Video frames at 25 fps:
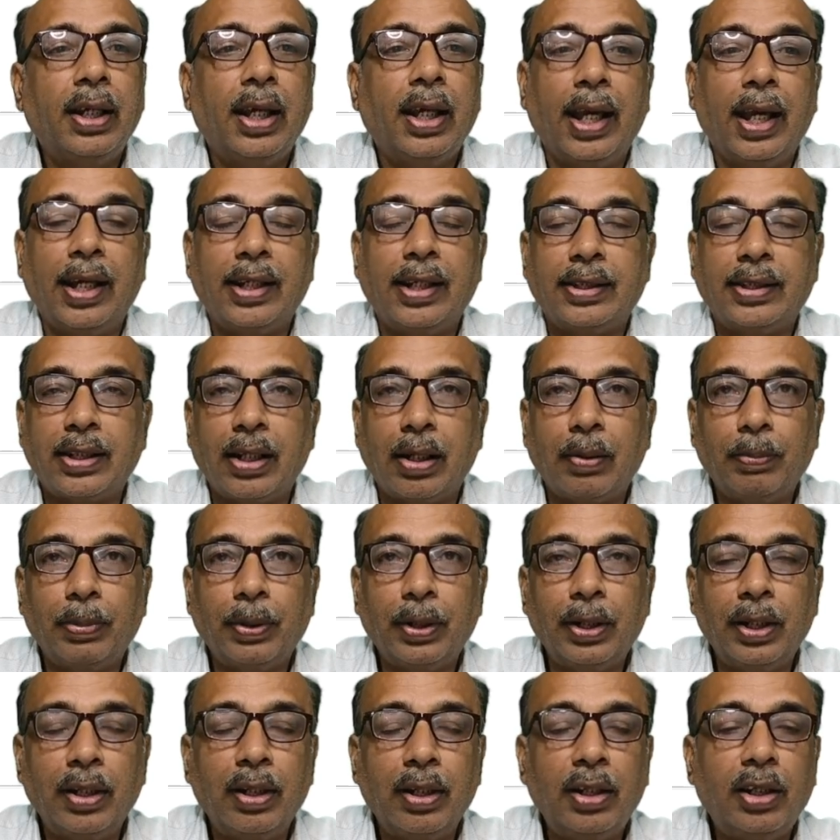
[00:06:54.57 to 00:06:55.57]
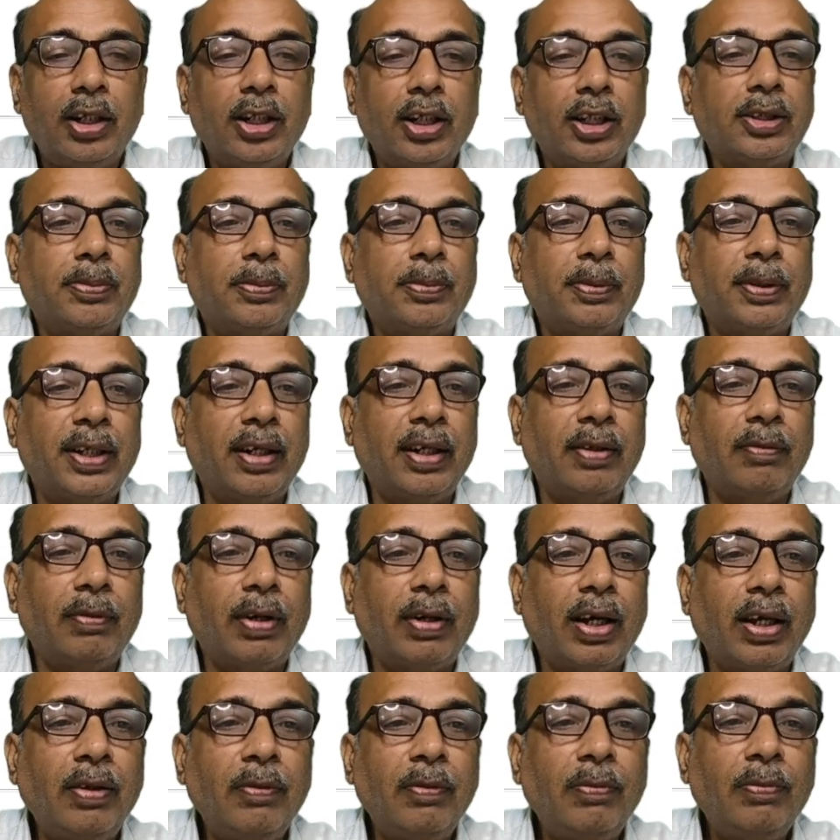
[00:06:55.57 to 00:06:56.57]
Example, husband and
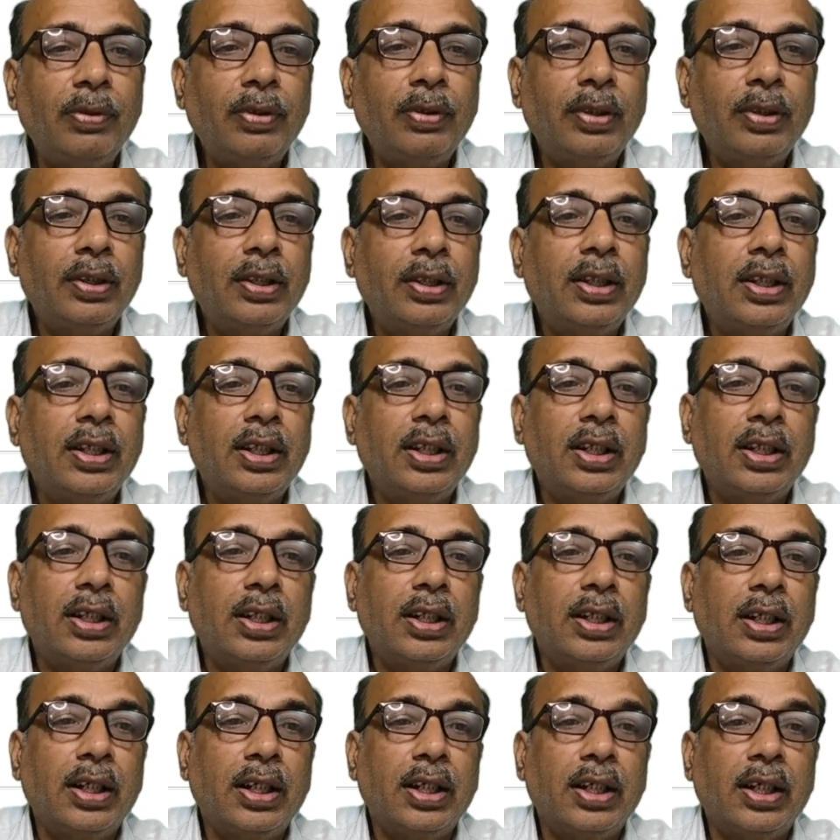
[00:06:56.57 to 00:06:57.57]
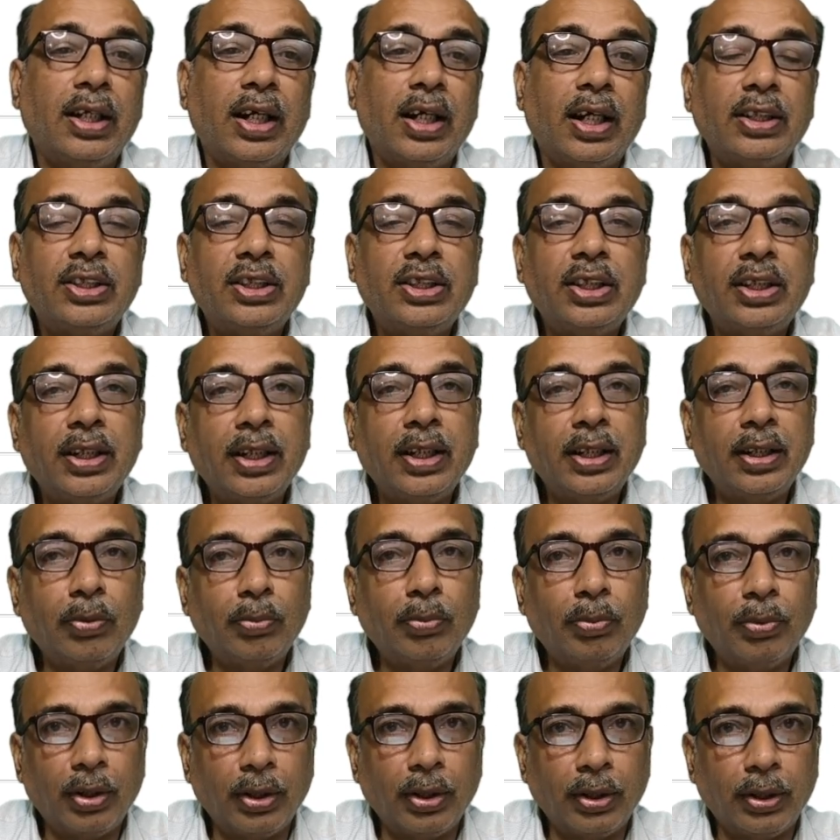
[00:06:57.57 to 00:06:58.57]
wife, guardian and a
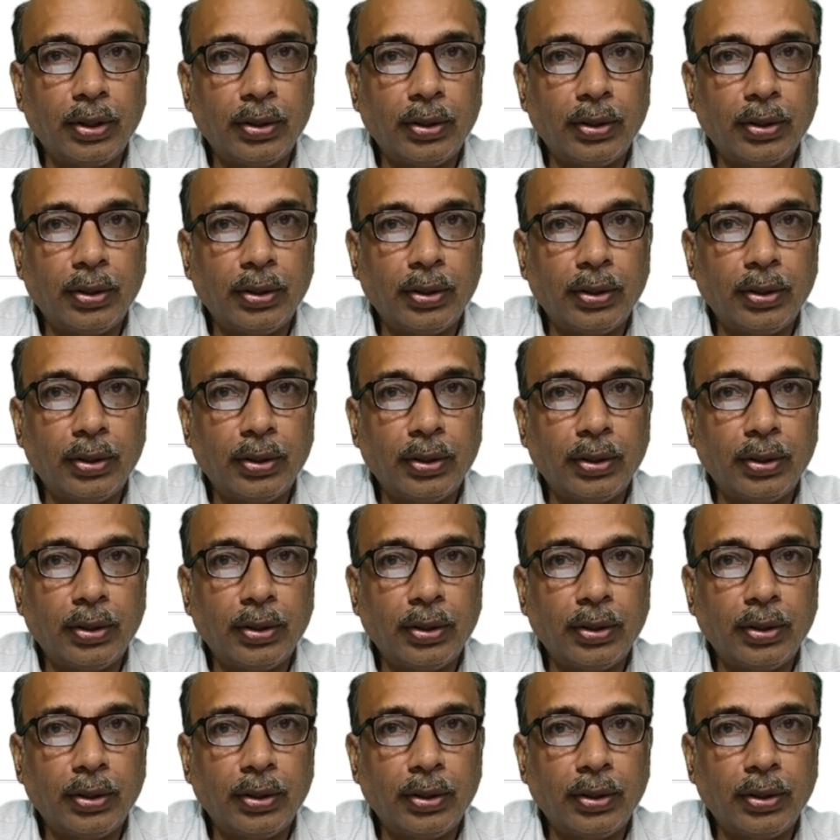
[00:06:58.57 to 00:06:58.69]
ward,